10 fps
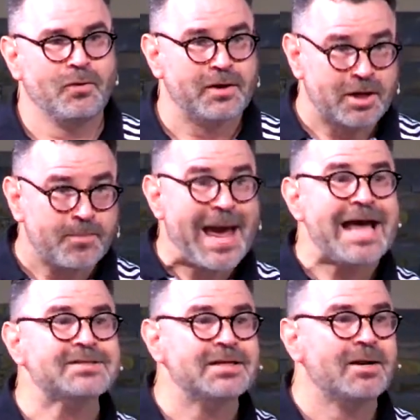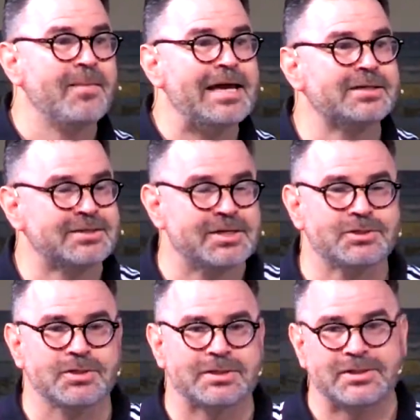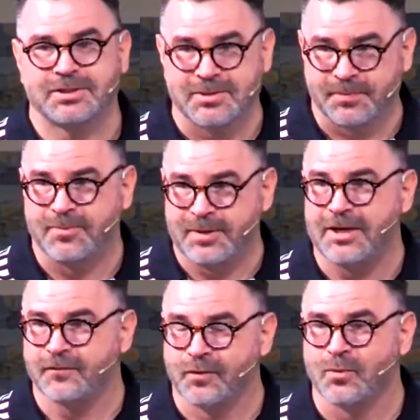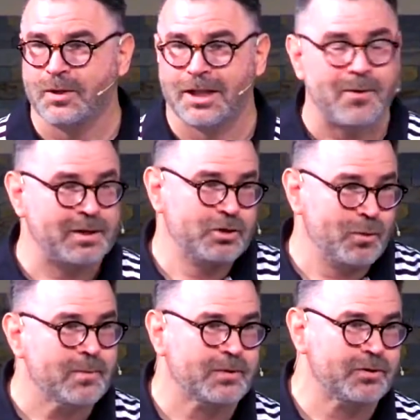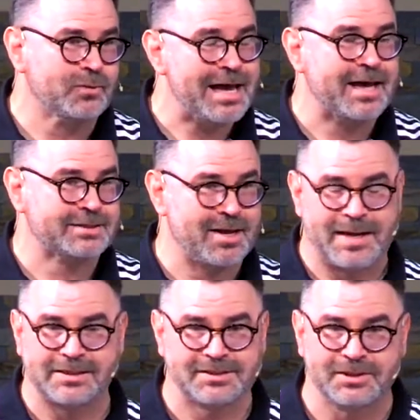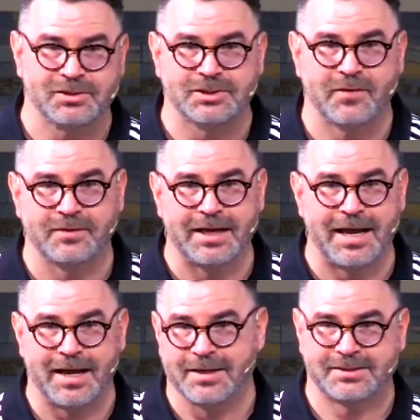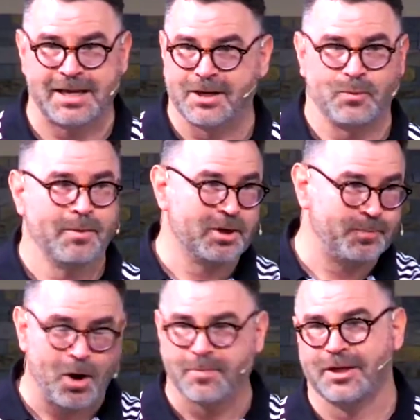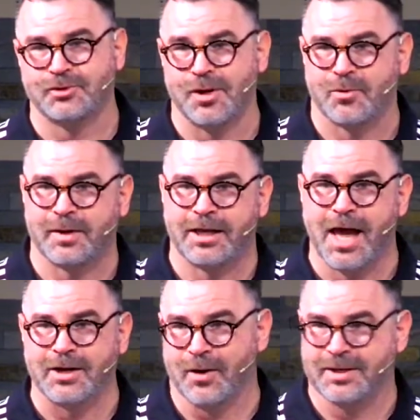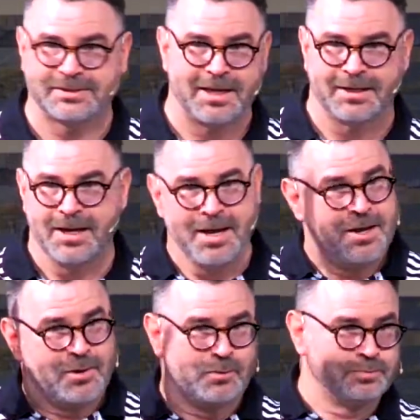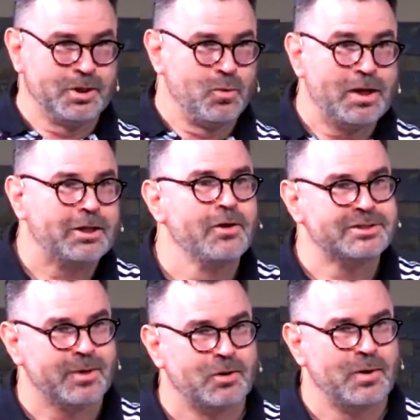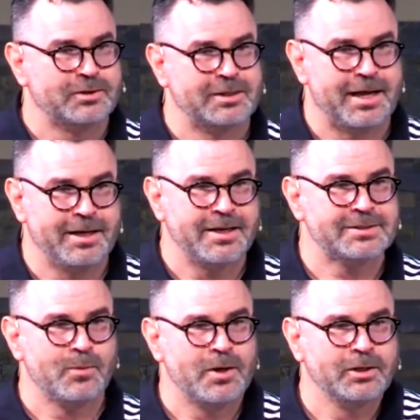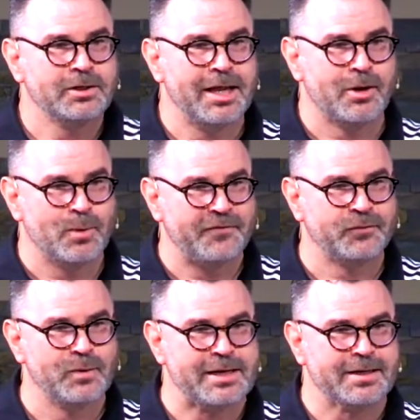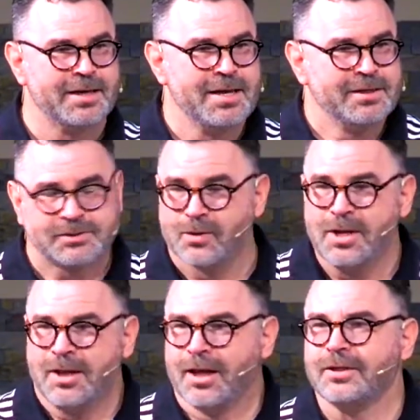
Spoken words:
or the capacity to make decisions as simply being free will, I would agree with you. Yes, I make decisions every day. I decided where I'm going to park my truck when I got here. I decided, you know, what clothes I'm going to wear today. Yes, I want to look like a referee. So